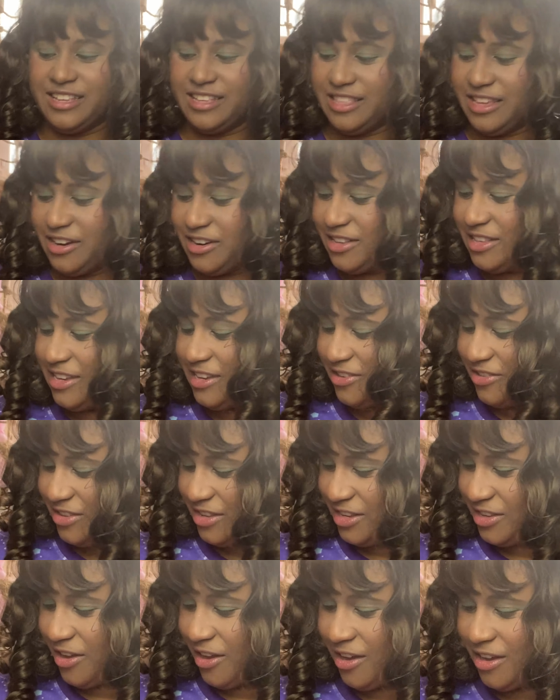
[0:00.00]
They are
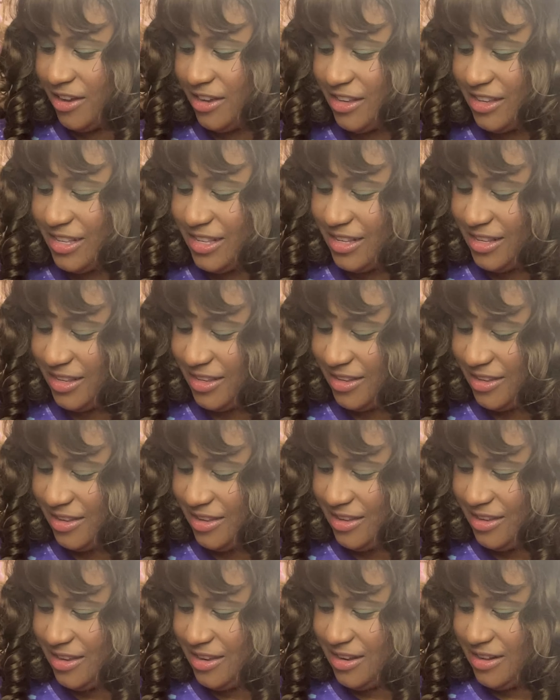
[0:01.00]
literally dogs.
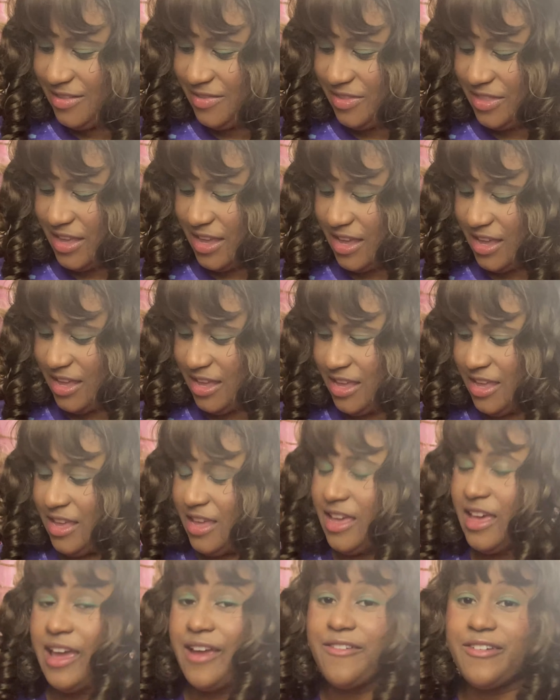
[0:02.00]
They eat
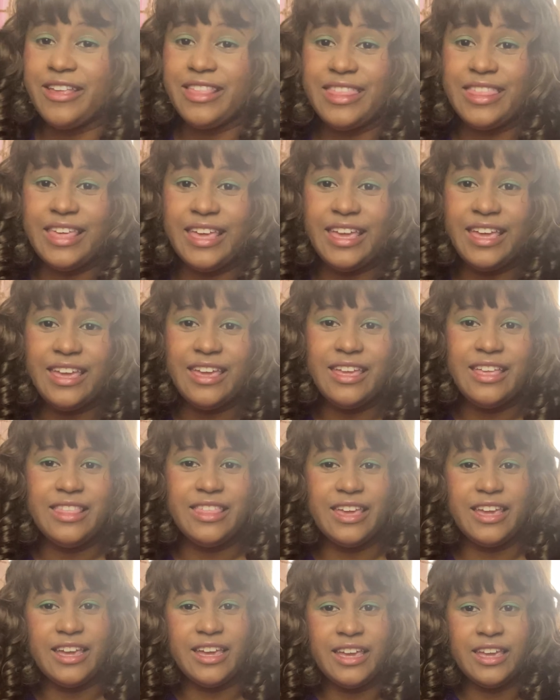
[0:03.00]
everything.
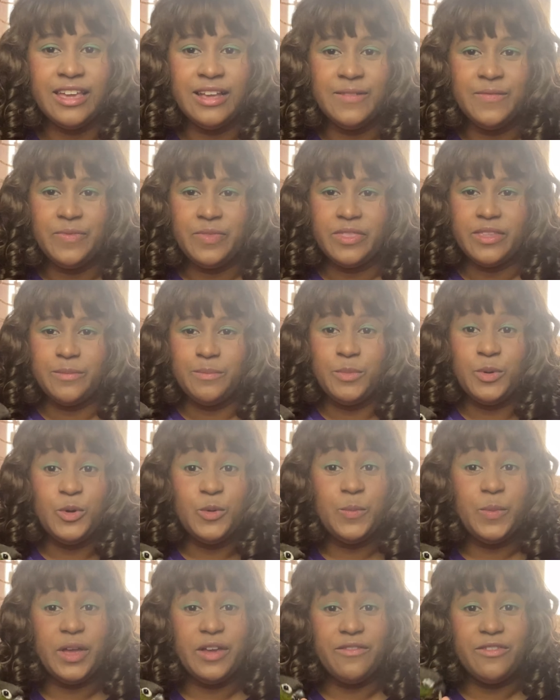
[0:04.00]
They
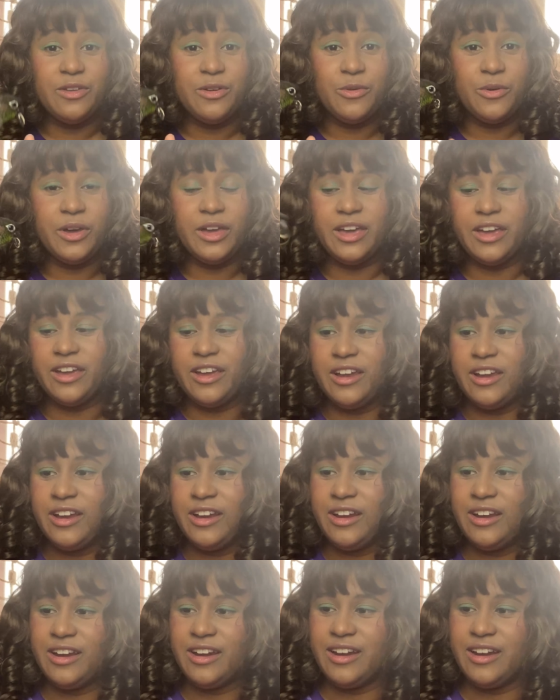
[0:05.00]
poop everywhere.